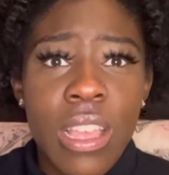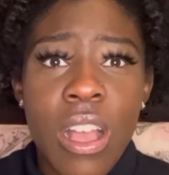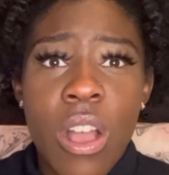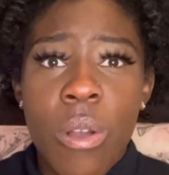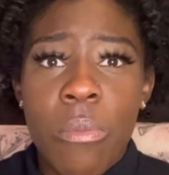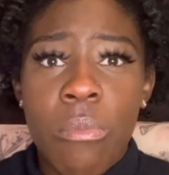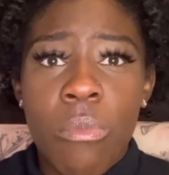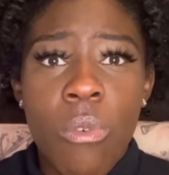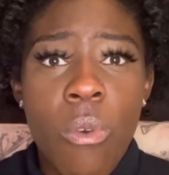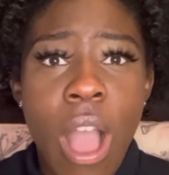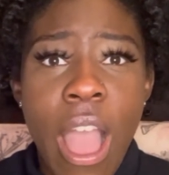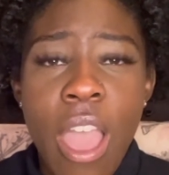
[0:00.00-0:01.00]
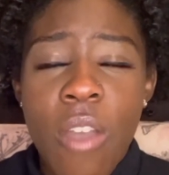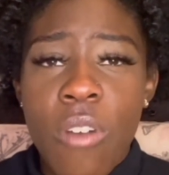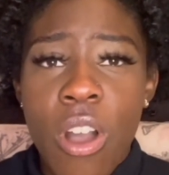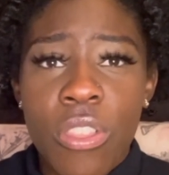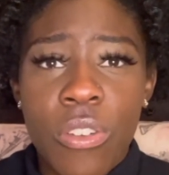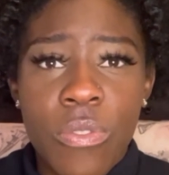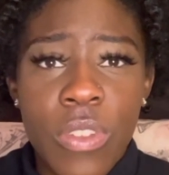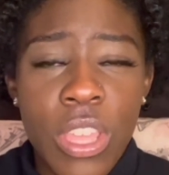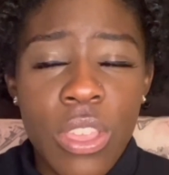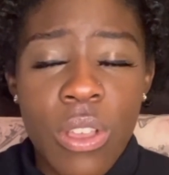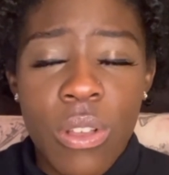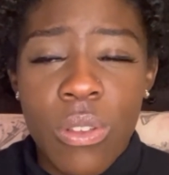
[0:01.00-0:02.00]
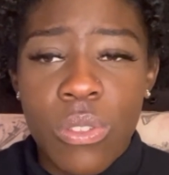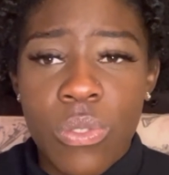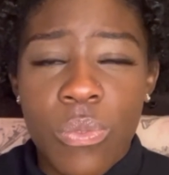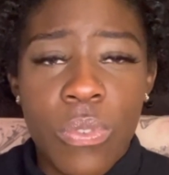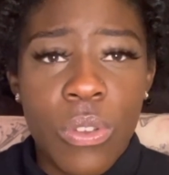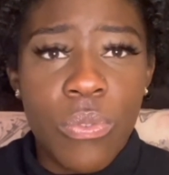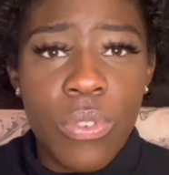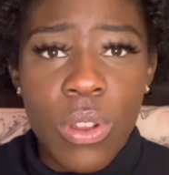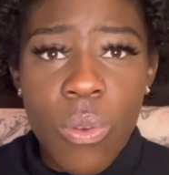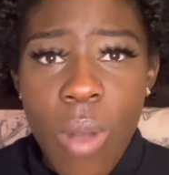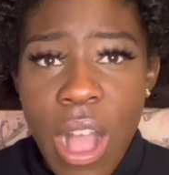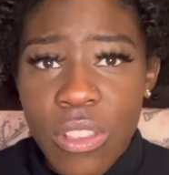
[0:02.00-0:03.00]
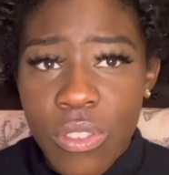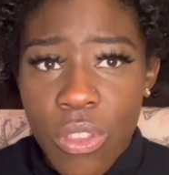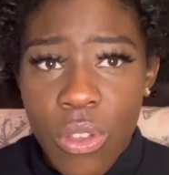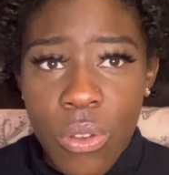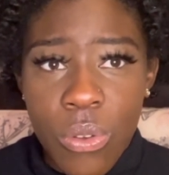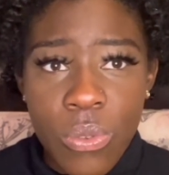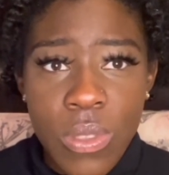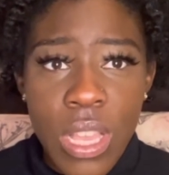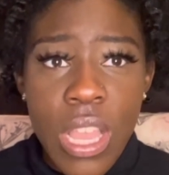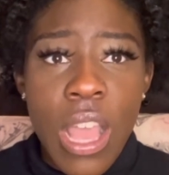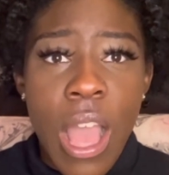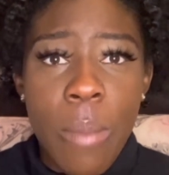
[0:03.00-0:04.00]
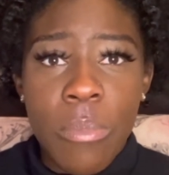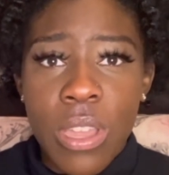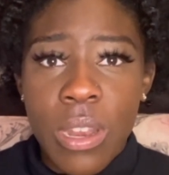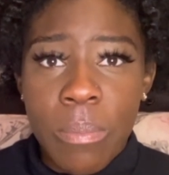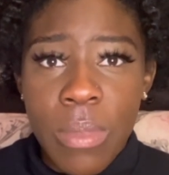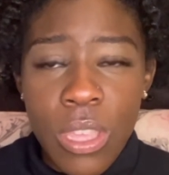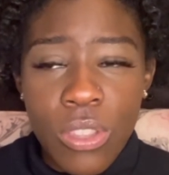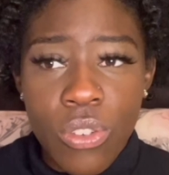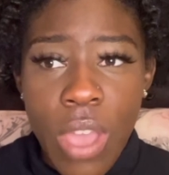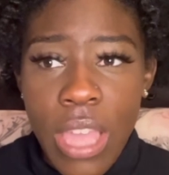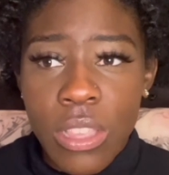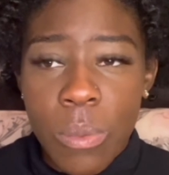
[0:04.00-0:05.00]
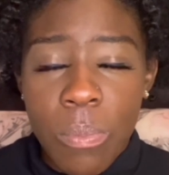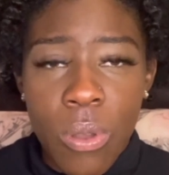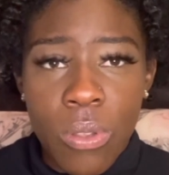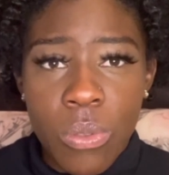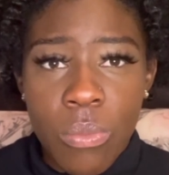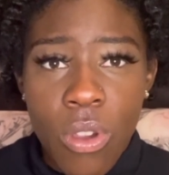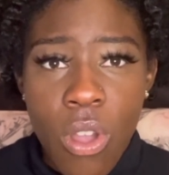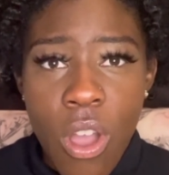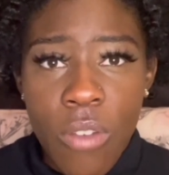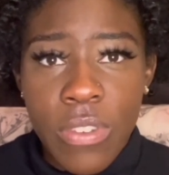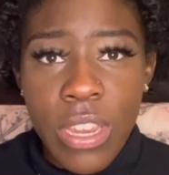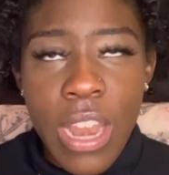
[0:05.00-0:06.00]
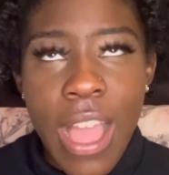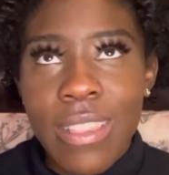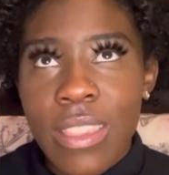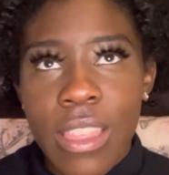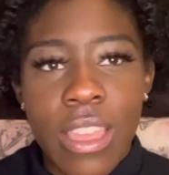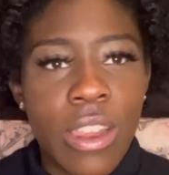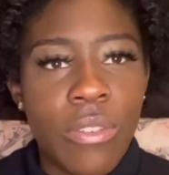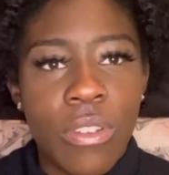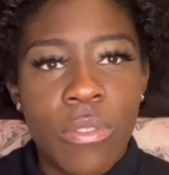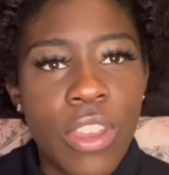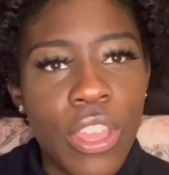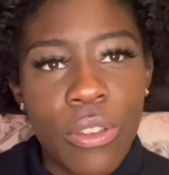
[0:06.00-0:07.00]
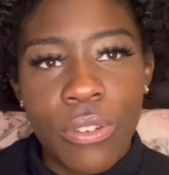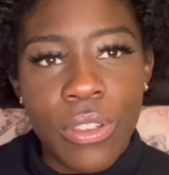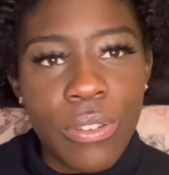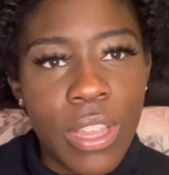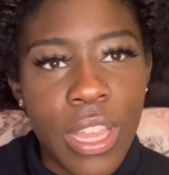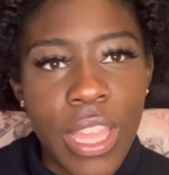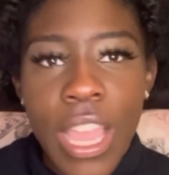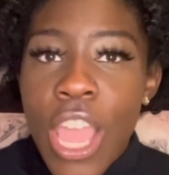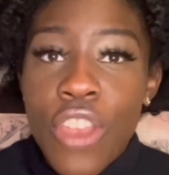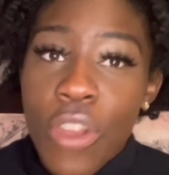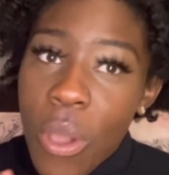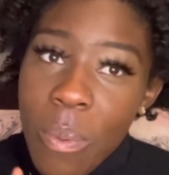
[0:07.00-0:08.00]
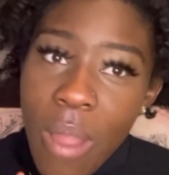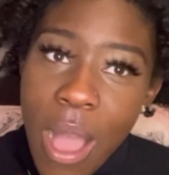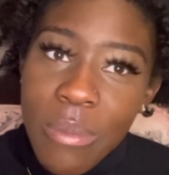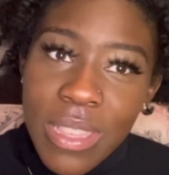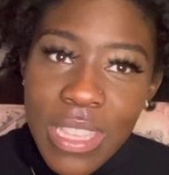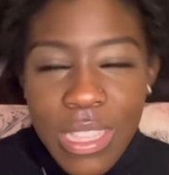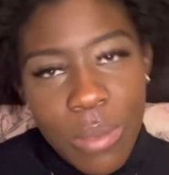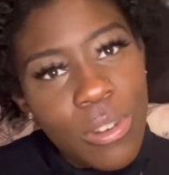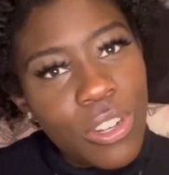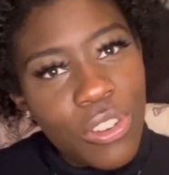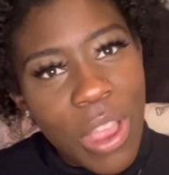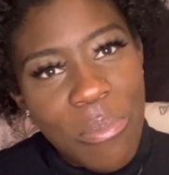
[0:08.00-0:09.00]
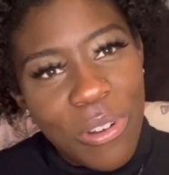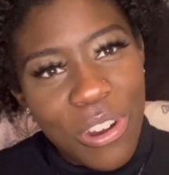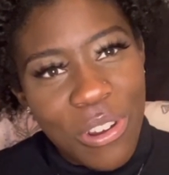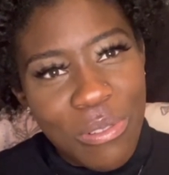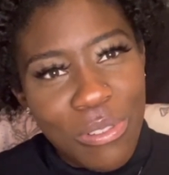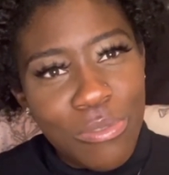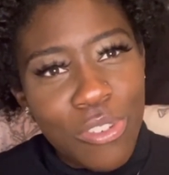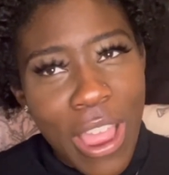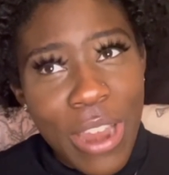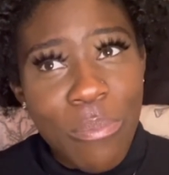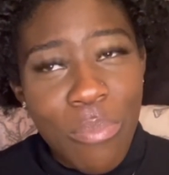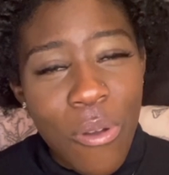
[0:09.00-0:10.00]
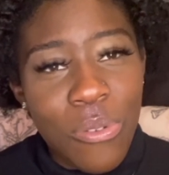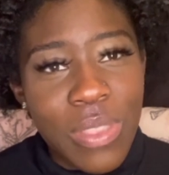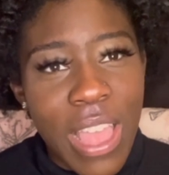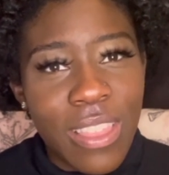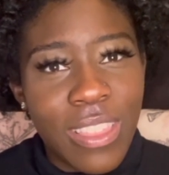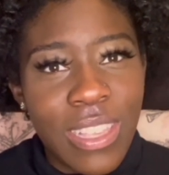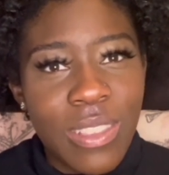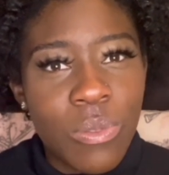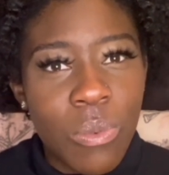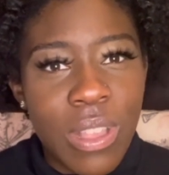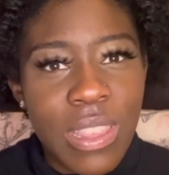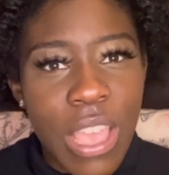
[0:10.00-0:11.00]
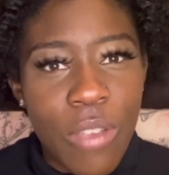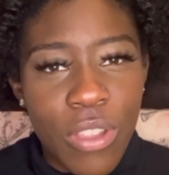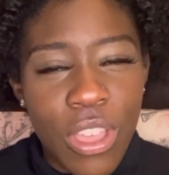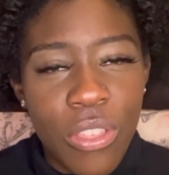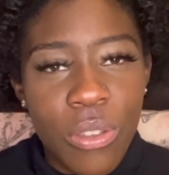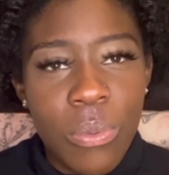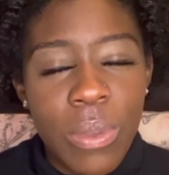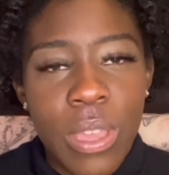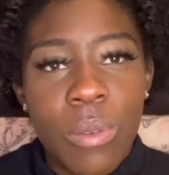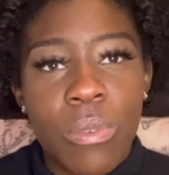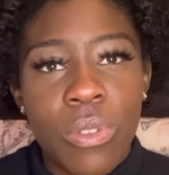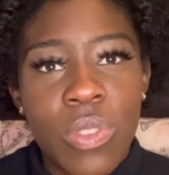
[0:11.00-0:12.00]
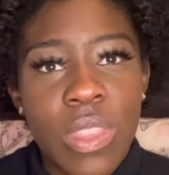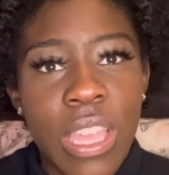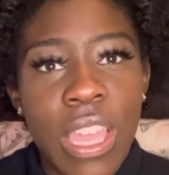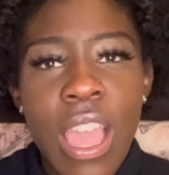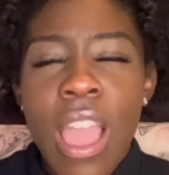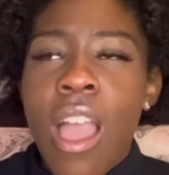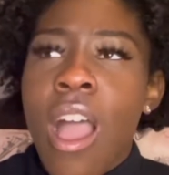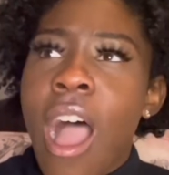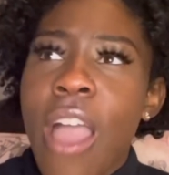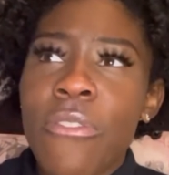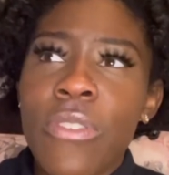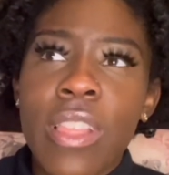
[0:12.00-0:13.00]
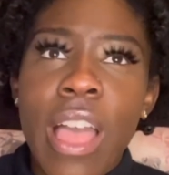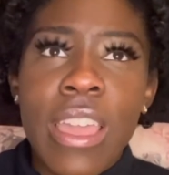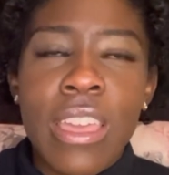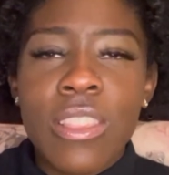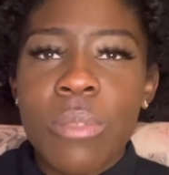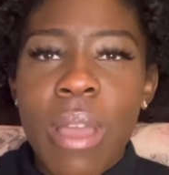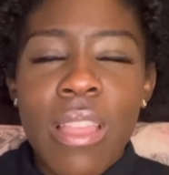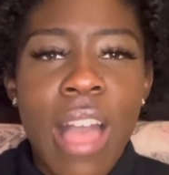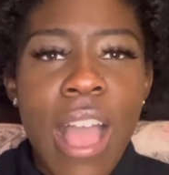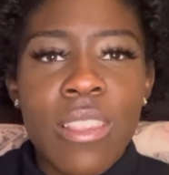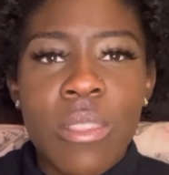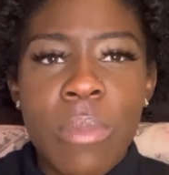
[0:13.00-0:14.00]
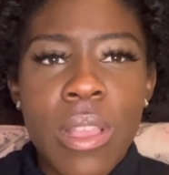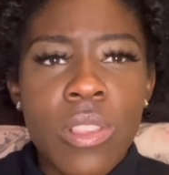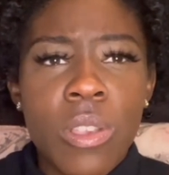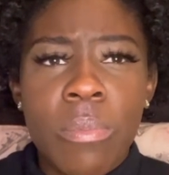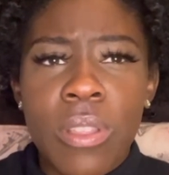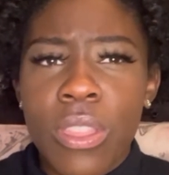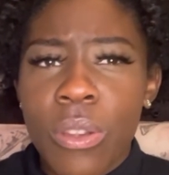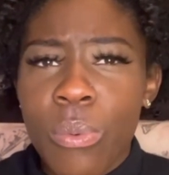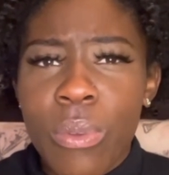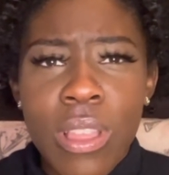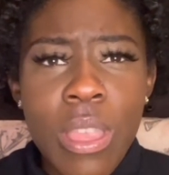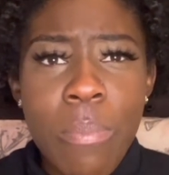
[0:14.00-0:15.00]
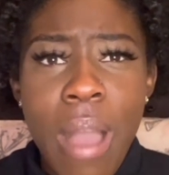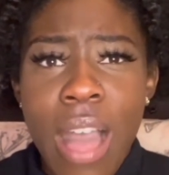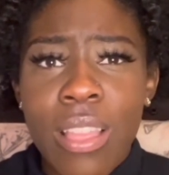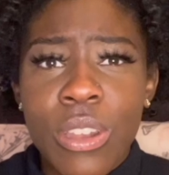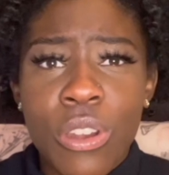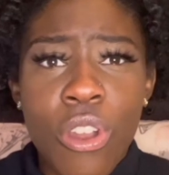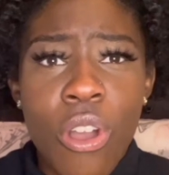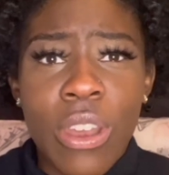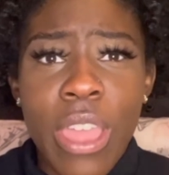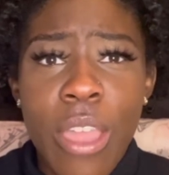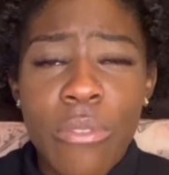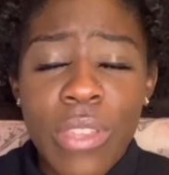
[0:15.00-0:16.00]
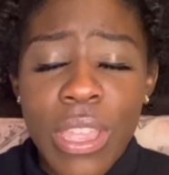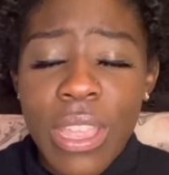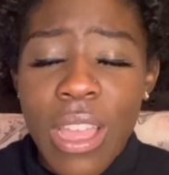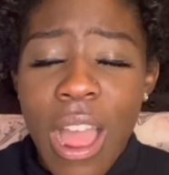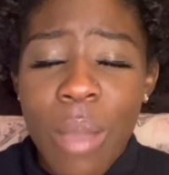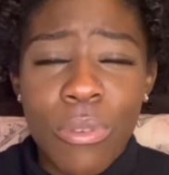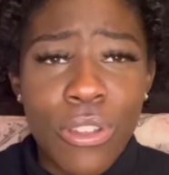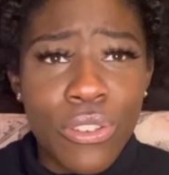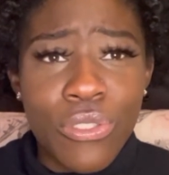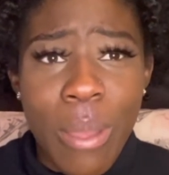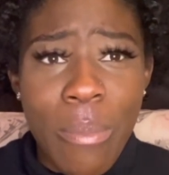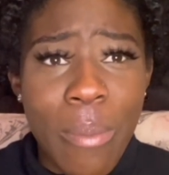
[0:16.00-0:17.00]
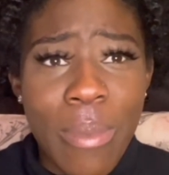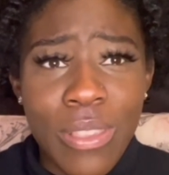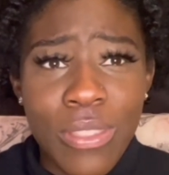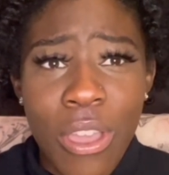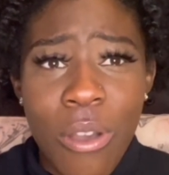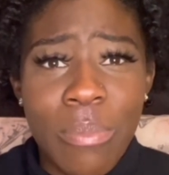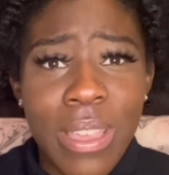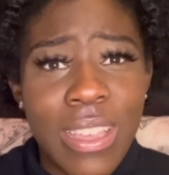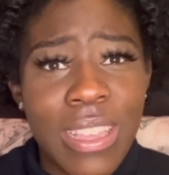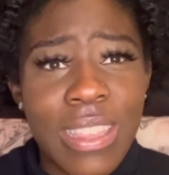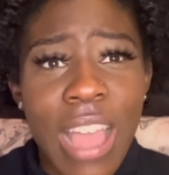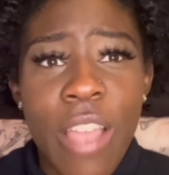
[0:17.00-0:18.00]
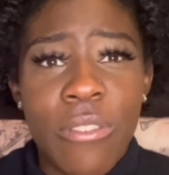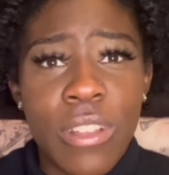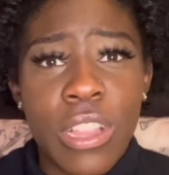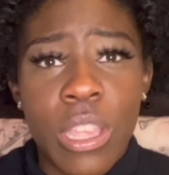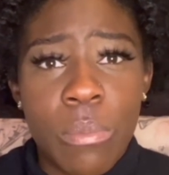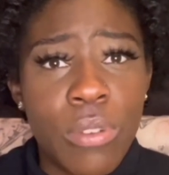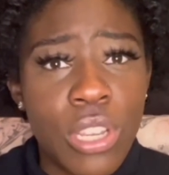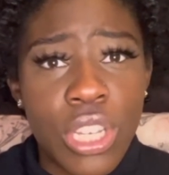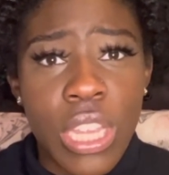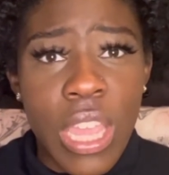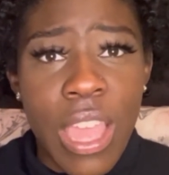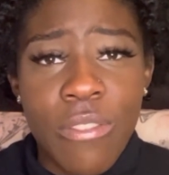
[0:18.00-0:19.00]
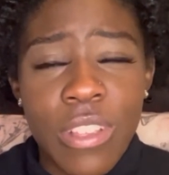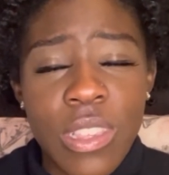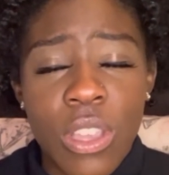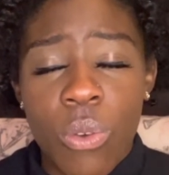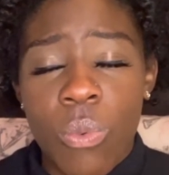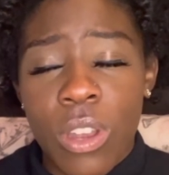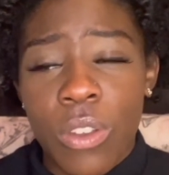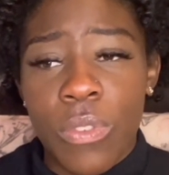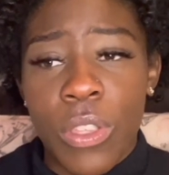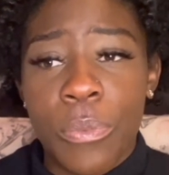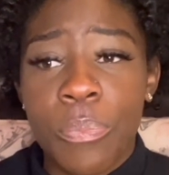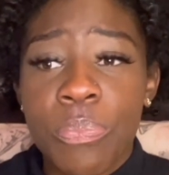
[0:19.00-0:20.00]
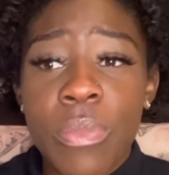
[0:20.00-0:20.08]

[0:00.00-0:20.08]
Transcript: I have other videos, feel free to watch those. I'm gonna be trying to post more often. I say that every video, don't I? No promises. I'm gonna try to post at least once every other week. We'll see. I feel like it's my last semester, but they're really piling it on heavy. I'm gonna try my best, y'all, because I really appreciate every single one of you.